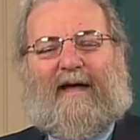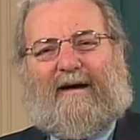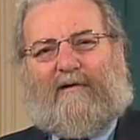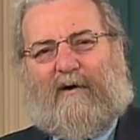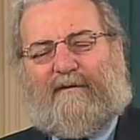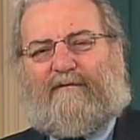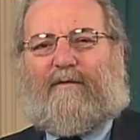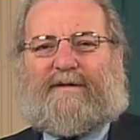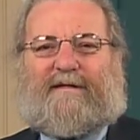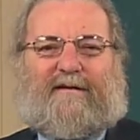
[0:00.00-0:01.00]
and
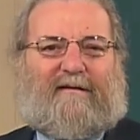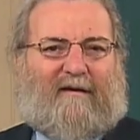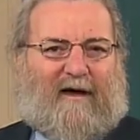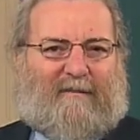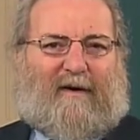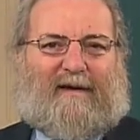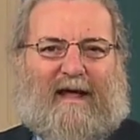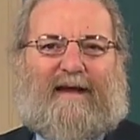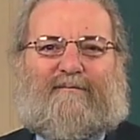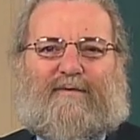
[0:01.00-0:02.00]
carbon-14 about
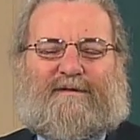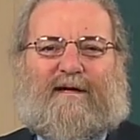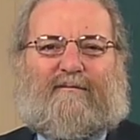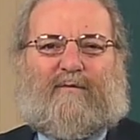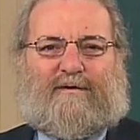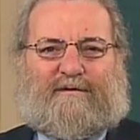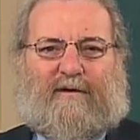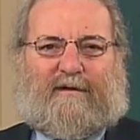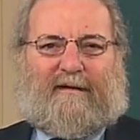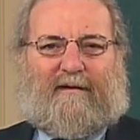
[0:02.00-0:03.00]
8% more
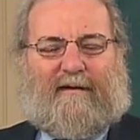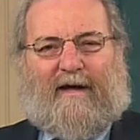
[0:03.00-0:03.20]
slowly.